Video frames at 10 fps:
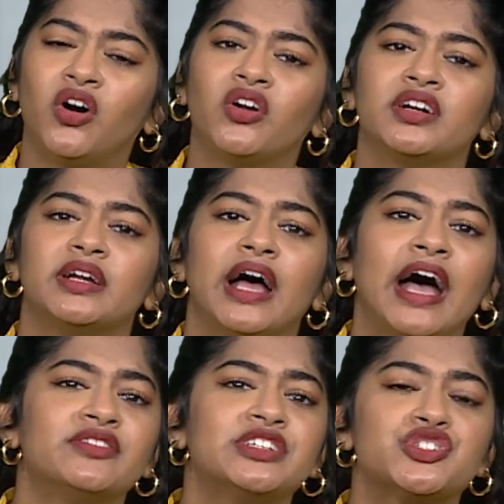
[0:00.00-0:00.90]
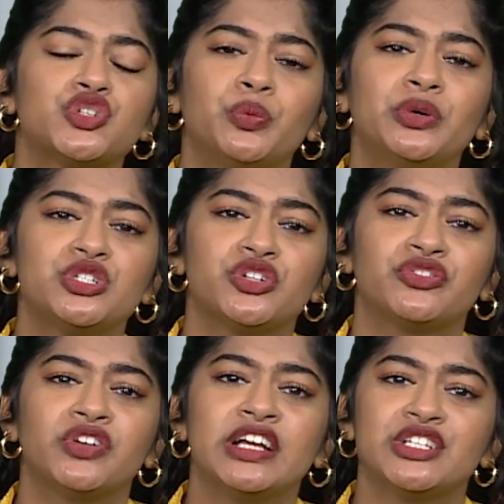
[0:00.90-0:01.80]
Or having so much
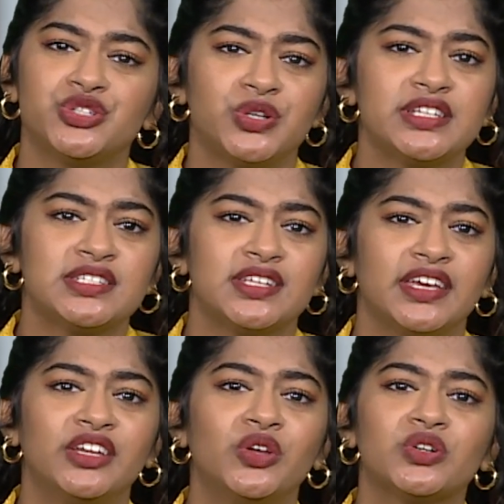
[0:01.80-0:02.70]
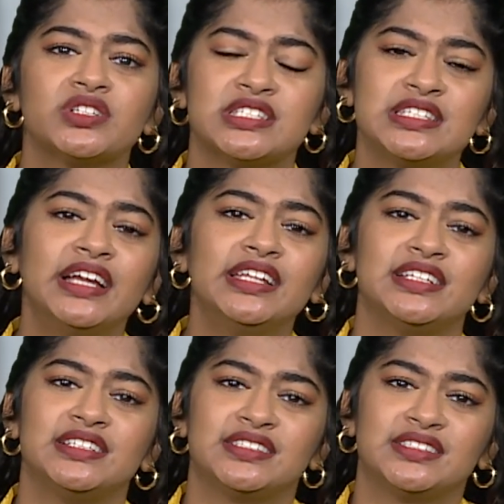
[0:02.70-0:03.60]
of stress in your
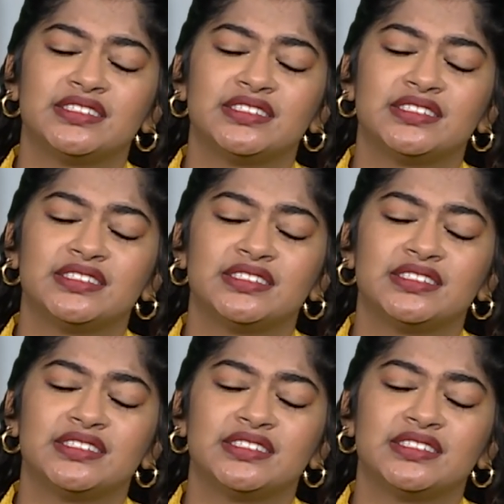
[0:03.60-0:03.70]
studies.